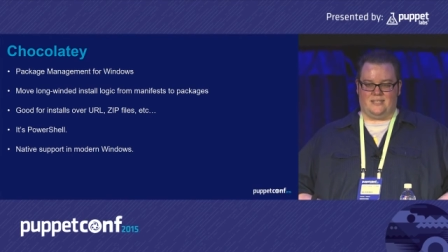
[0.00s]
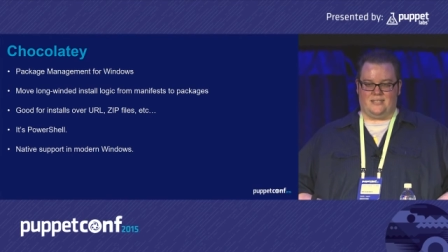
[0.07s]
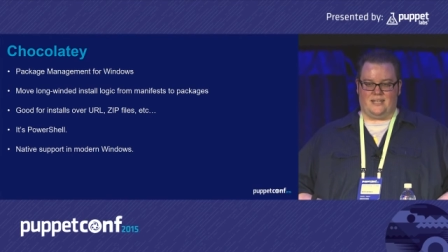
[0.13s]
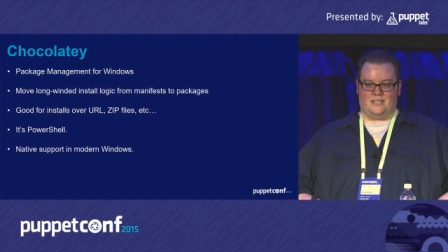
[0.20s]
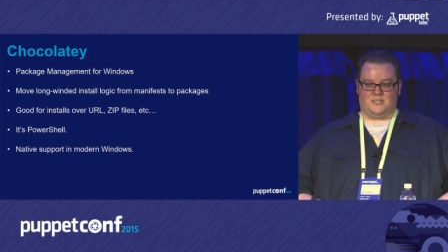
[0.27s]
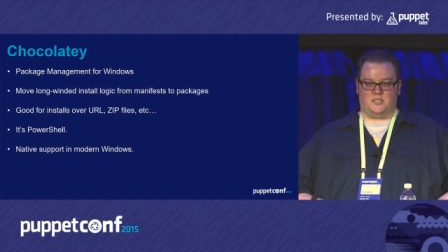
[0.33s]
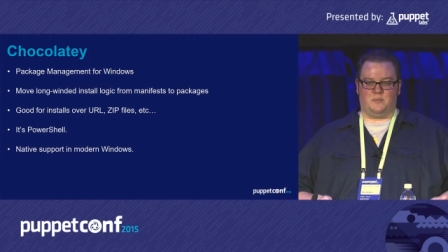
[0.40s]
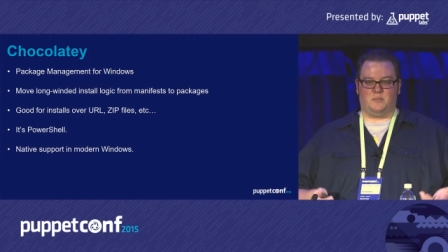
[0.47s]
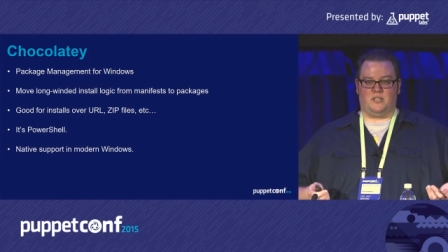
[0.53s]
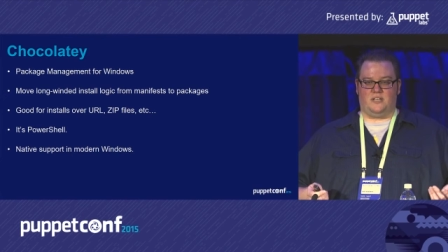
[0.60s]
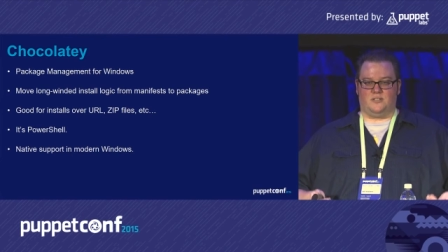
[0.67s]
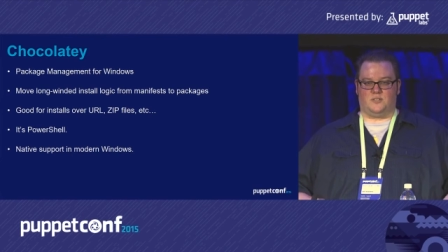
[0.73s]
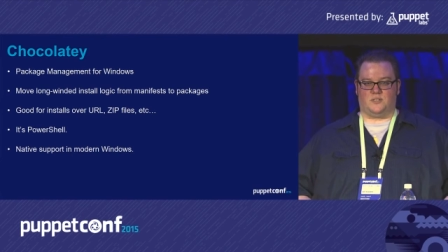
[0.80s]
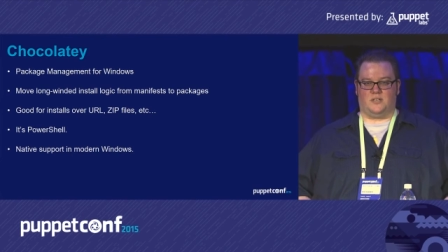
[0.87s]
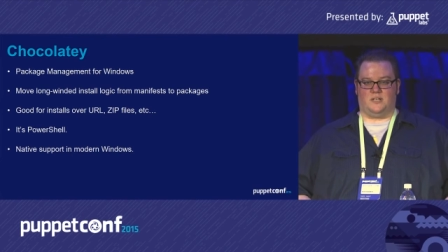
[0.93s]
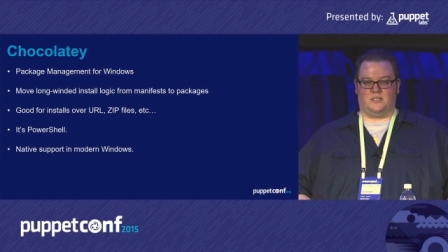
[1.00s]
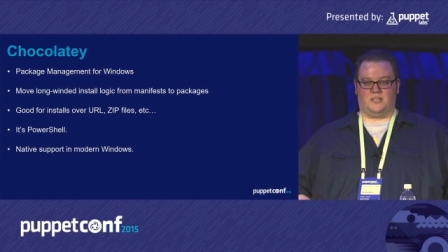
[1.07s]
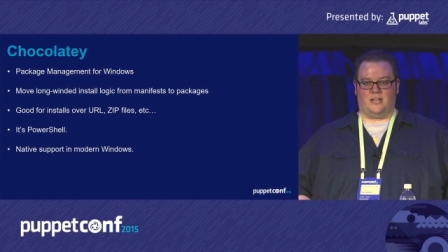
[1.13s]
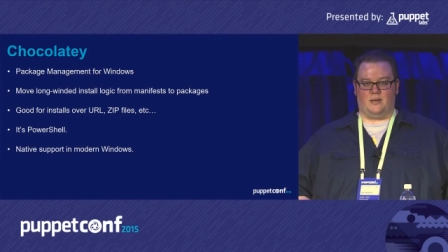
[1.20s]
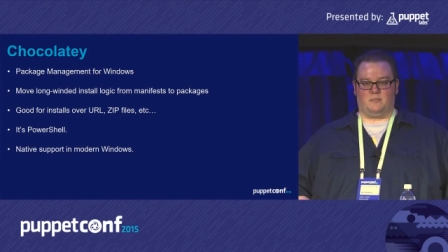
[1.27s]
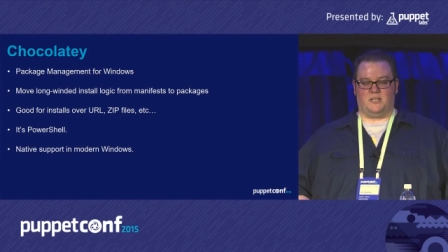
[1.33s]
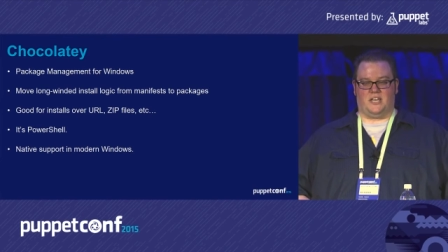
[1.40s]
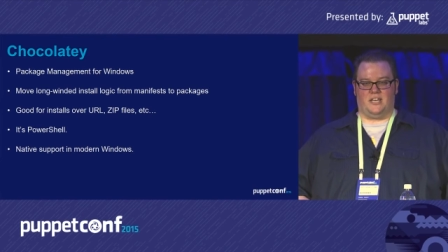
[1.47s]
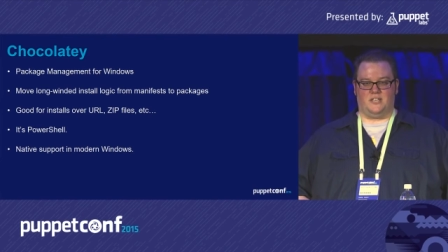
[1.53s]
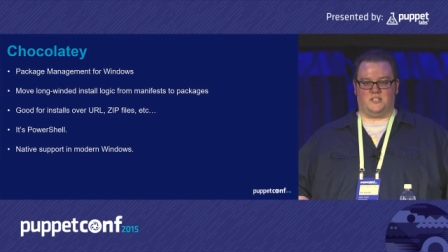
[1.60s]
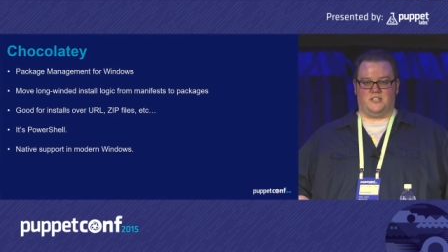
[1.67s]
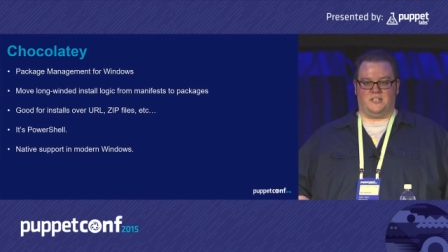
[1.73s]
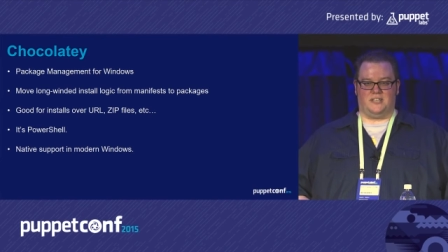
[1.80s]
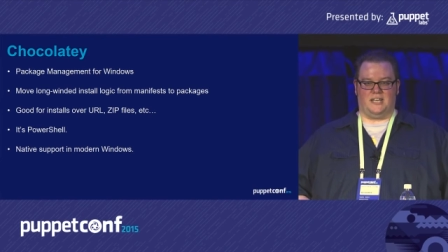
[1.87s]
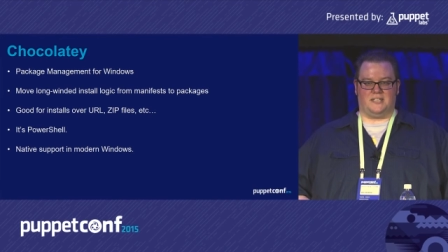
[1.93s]
that simply installs an
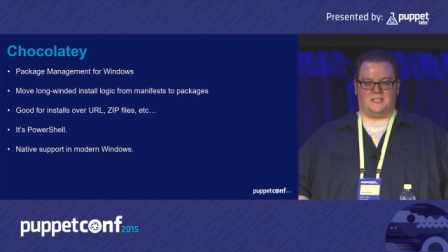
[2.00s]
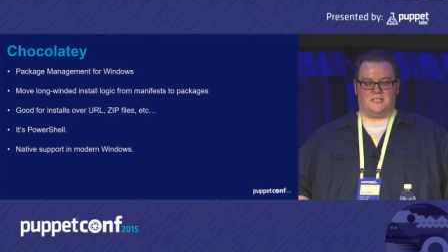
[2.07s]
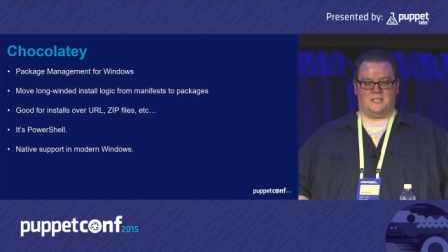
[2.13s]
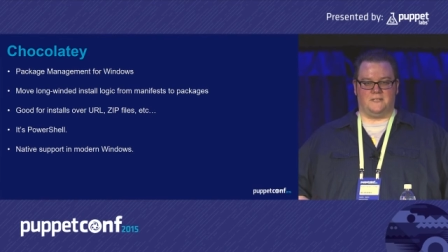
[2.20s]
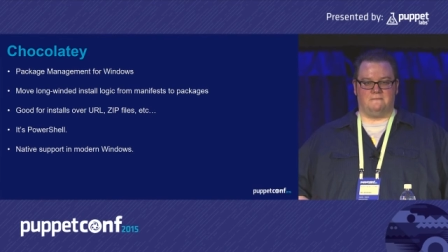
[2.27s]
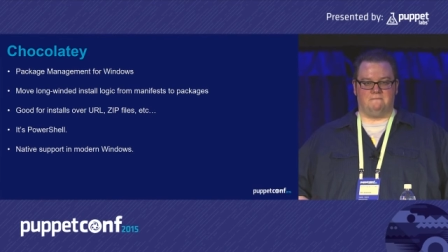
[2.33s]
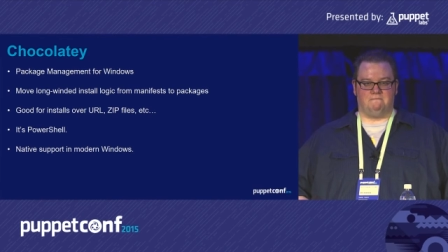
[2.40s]
application and that's it?